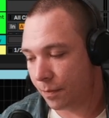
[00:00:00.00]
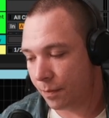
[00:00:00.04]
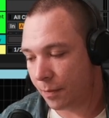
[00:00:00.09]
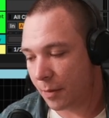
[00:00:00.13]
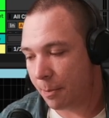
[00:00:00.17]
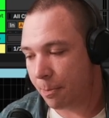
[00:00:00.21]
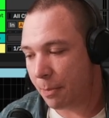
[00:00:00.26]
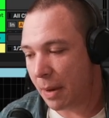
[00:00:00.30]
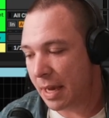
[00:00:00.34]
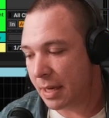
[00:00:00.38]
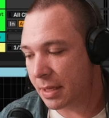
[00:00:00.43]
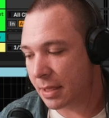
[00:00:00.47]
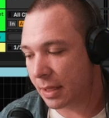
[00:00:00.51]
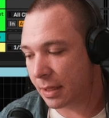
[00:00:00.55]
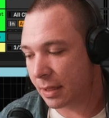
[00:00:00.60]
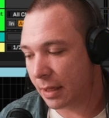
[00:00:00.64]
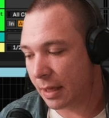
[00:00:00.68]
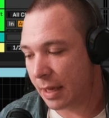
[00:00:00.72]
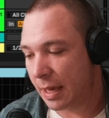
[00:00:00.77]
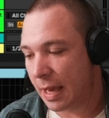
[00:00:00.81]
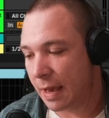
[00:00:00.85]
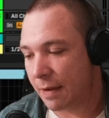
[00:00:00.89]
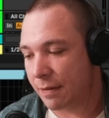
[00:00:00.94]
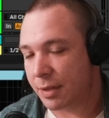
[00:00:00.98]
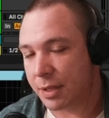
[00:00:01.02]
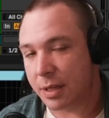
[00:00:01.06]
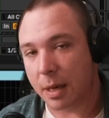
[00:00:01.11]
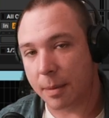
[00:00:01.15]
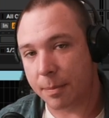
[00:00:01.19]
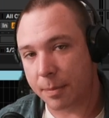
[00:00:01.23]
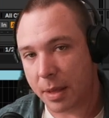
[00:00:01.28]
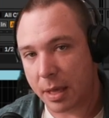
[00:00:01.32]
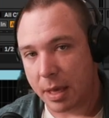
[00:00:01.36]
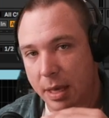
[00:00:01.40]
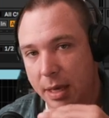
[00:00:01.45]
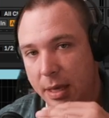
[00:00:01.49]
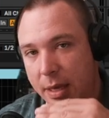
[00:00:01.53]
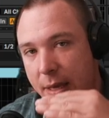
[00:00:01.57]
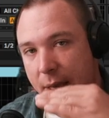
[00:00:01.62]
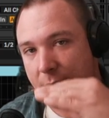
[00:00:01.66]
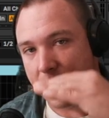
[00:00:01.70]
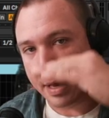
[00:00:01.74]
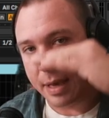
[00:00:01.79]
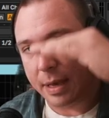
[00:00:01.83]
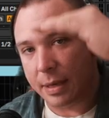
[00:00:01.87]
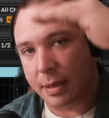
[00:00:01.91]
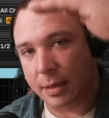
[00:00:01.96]
Basically, if something
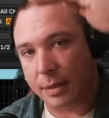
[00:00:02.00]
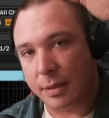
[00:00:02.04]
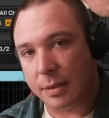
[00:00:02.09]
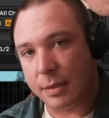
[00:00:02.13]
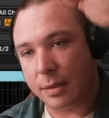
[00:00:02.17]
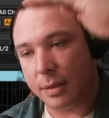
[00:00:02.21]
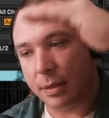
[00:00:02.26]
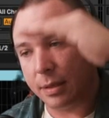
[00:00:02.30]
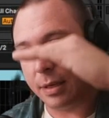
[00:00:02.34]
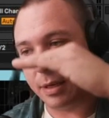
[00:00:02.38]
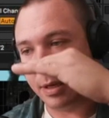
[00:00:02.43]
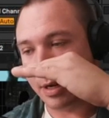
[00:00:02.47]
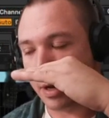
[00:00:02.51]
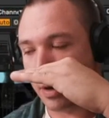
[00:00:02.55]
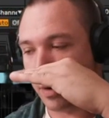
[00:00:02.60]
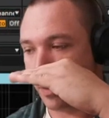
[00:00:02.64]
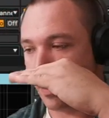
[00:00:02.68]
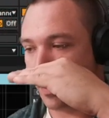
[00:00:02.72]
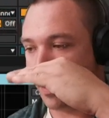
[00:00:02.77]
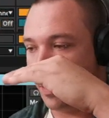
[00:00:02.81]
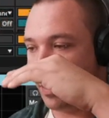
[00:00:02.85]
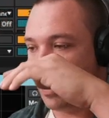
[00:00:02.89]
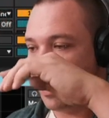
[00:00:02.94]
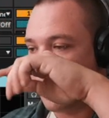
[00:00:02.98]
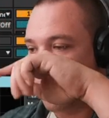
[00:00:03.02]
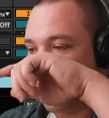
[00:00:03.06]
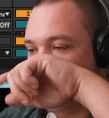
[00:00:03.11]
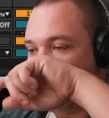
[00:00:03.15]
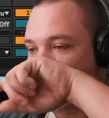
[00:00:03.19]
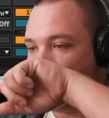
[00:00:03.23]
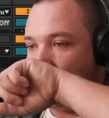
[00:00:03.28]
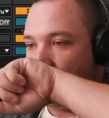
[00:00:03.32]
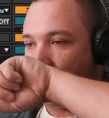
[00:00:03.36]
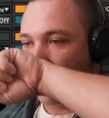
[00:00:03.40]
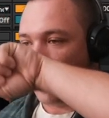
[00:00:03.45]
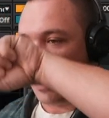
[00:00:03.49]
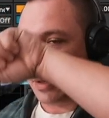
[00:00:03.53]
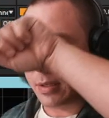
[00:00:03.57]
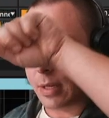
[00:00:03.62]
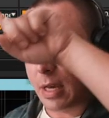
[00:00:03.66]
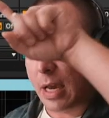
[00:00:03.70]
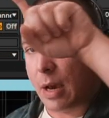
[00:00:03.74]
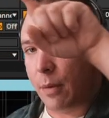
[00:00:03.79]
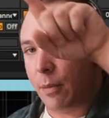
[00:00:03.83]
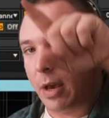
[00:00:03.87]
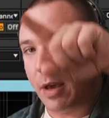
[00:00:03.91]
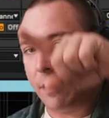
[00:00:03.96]
is,
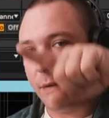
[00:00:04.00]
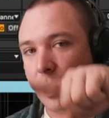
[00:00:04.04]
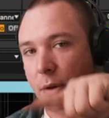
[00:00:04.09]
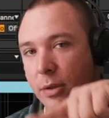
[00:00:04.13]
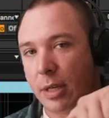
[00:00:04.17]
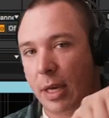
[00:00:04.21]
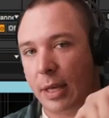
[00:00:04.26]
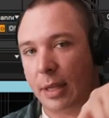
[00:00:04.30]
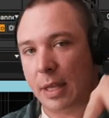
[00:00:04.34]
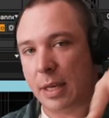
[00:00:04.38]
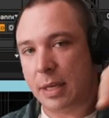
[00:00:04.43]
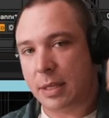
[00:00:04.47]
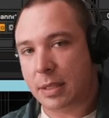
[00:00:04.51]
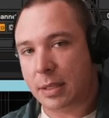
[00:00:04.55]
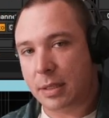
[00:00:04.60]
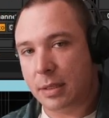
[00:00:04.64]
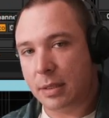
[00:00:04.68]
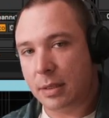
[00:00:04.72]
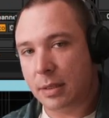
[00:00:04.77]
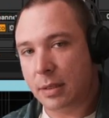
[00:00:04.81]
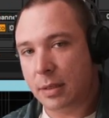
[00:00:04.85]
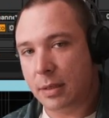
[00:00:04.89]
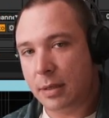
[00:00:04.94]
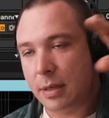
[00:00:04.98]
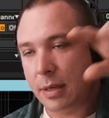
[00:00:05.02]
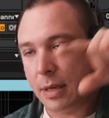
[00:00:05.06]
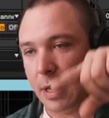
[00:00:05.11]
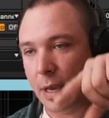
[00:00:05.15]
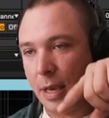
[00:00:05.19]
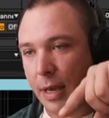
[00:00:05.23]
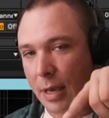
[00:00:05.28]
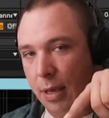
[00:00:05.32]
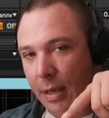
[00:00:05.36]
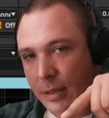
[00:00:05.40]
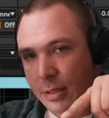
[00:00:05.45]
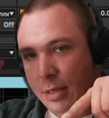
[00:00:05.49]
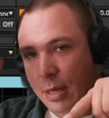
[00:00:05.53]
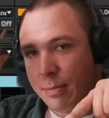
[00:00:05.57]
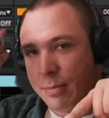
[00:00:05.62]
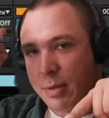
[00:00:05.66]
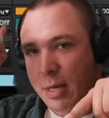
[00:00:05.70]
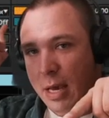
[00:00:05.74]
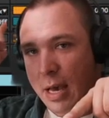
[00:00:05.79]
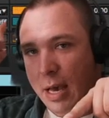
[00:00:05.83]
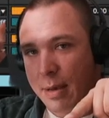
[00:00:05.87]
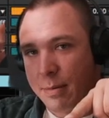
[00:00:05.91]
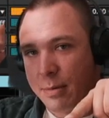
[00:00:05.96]
sine wave goes like this,
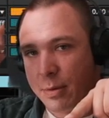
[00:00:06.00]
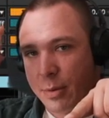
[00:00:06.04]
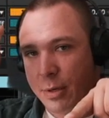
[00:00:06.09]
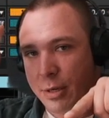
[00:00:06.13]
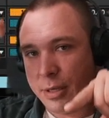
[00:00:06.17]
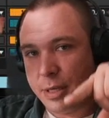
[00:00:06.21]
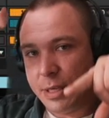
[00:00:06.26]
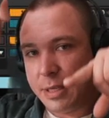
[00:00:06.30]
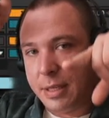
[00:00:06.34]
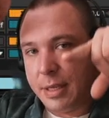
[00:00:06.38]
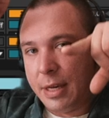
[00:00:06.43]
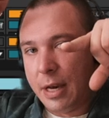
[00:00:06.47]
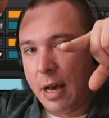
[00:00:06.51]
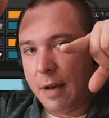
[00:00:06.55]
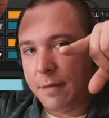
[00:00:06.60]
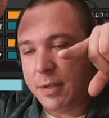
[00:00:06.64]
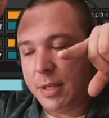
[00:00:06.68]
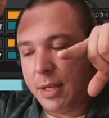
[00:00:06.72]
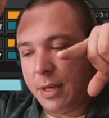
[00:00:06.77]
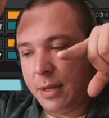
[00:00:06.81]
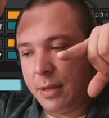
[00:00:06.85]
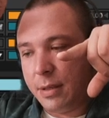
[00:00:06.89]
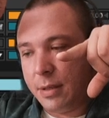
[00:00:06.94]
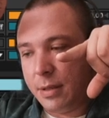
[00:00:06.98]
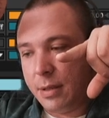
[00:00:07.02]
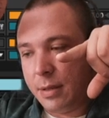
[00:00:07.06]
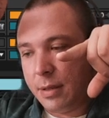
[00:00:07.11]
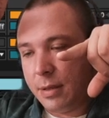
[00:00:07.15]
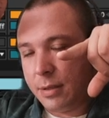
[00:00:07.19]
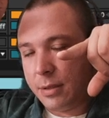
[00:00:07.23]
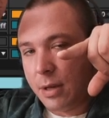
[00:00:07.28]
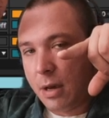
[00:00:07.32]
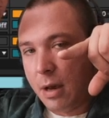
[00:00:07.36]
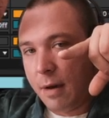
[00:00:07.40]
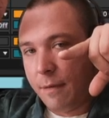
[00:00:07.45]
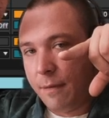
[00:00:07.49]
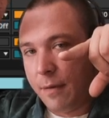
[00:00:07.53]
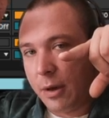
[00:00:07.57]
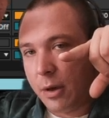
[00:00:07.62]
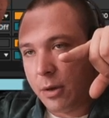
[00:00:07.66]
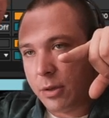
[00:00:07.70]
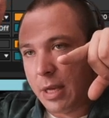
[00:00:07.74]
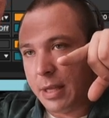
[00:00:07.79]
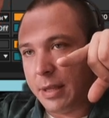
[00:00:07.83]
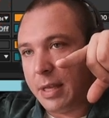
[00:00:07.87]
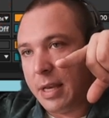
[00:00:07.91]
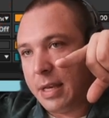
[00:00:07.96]
sometimes when your DC offset is off, it
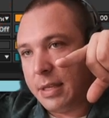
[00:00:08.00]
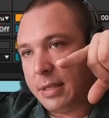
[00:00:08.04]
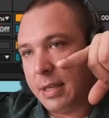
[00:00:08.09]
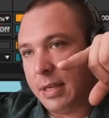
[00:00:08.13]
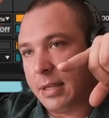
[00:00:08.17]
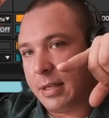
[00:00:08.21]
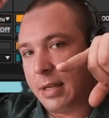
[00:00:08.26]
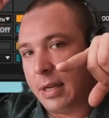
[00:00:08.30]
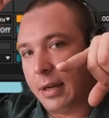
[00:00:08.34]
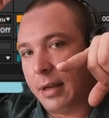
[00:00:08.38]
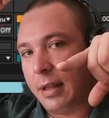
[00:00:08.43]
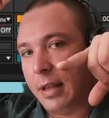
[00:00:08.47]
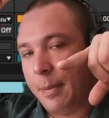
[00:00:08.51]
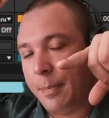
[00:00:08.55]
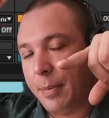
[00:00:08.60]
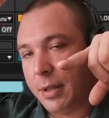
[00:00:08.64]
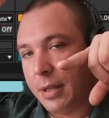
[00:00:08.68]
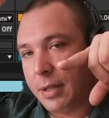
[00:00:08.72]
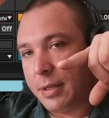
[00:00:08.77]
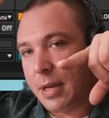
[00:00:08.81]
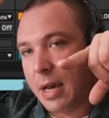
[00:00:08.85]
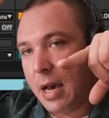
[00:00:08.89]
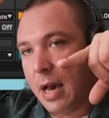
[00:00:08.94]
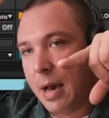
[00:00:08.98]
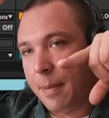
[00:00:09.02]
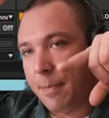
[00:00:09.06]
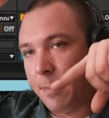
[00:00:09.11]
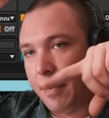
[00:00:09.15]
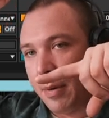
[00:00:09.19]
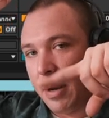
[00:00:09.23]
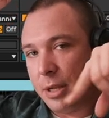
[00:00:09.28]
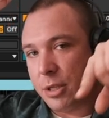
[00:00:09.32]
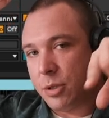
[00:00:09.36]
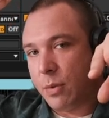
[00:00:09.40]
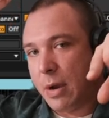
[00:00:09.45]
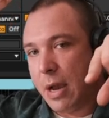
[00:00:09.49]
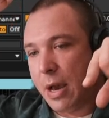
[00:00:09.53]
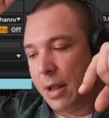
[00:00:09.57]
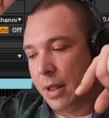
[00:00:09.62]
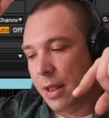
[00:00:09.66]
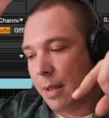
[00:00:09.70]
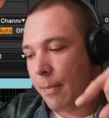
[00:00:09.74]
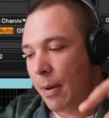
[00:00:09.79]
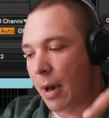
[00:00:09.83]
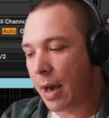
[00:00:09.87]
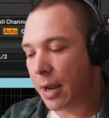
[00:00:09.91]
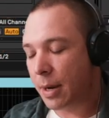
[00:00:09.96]
goes like this, and it's going to clip at the top, but it's round at
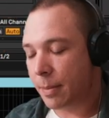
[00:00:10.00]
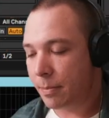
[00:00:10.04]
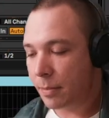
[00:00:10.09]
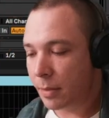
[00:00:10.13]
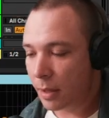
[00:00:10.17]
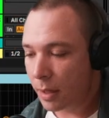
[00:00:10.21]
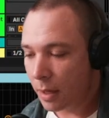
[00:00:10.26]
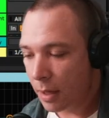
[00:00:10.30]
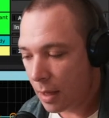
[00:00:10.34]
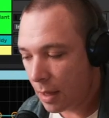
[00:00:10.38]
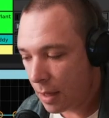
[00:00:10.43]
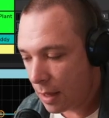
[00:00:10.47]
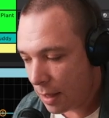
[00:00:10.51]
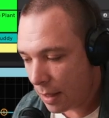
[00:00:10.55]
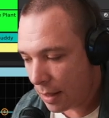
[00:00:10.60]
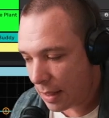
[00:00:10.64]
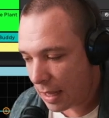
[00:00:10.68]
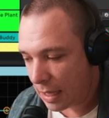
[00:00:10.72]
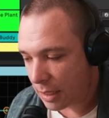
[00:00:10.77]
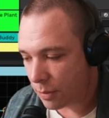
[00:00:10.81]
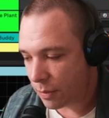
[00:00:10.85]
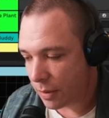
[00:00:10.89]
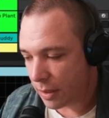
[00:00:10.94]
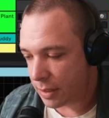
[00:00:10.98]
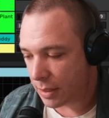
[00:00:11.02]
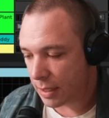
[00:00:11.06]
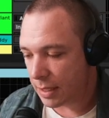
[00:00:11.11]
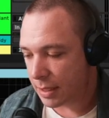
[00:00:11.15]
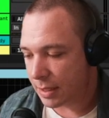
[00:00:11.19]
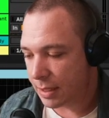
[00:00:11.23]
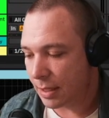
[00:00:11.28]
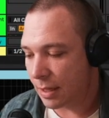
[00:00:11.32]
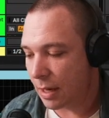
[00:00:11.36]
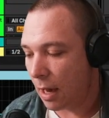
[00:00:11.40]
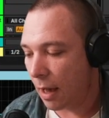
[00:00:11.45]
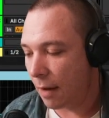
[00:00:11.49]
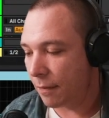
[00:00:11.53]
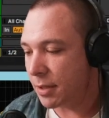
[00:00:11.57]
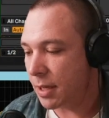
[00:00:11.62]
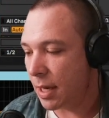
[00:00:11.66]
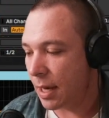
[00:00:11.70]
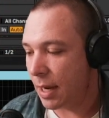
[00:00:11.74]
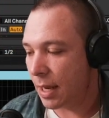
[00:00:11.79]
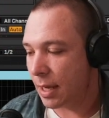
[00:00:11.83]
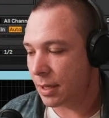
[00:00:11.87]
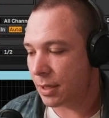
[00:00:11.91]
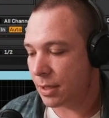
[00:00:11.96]
the bottom. That's what DC
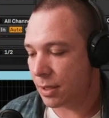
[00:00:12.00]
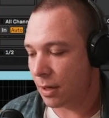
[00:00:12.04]
offset is.